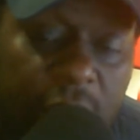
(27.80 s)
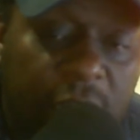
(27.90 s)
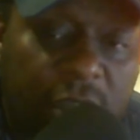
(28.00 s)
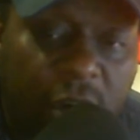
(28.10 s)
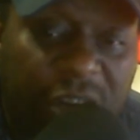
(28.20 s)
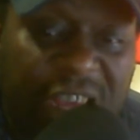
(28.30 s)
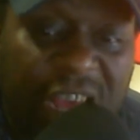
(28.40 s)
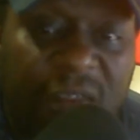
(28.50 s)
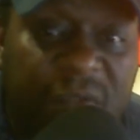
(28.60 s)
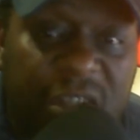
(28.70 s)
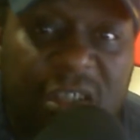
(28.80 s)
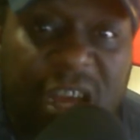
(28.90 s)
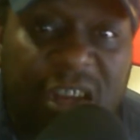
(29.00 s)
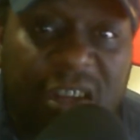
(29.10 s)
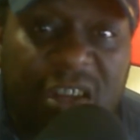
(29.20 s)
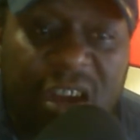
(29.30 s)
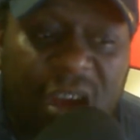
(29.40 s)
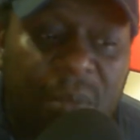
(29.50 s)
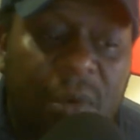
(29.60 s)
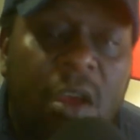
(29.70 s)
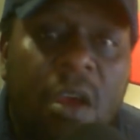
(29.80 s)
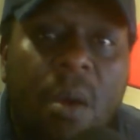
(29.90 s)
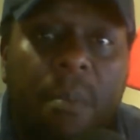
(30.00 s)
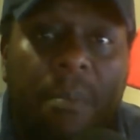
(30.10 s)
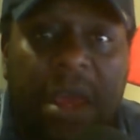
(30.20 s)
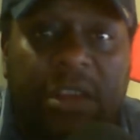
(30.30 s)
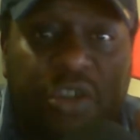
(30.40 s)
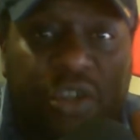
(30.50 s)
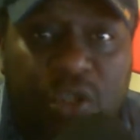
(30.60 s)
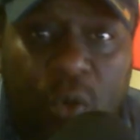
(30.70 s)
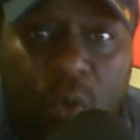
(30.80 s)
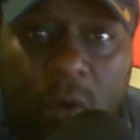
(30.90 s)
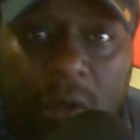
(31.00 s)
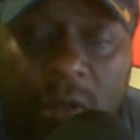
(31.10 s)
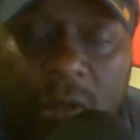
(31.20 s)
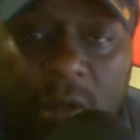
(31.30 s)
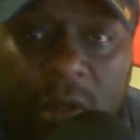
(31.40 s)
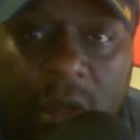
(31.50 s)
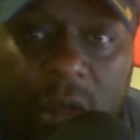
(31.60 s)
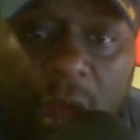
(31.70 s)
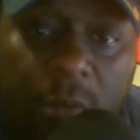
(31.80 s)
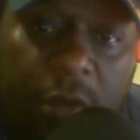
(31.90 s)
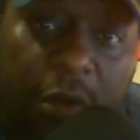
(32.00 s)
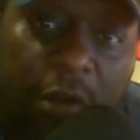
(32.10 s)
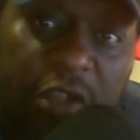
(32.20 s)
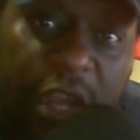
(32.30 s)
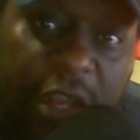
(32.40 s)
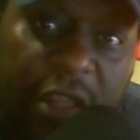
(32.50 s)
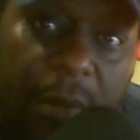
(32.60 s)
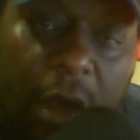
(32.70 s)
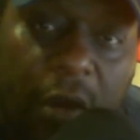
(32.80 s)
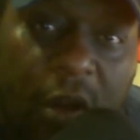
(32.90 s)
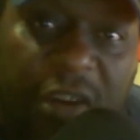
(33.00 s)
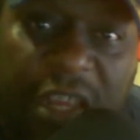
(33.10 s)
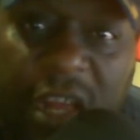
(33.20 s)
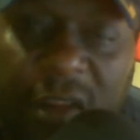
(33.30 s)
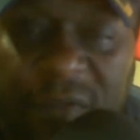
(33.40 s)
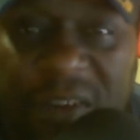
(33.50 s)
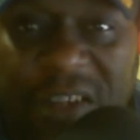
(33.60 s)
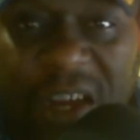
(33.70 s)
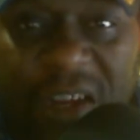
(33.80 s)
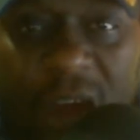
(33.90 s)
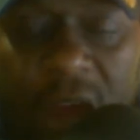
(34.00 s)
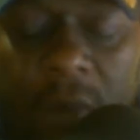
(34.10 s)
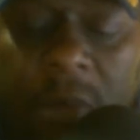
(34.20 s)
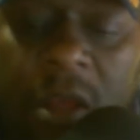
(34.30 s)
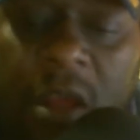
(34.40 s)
That's rdelephant.com. Make sure you go check them out, rdelephant.com.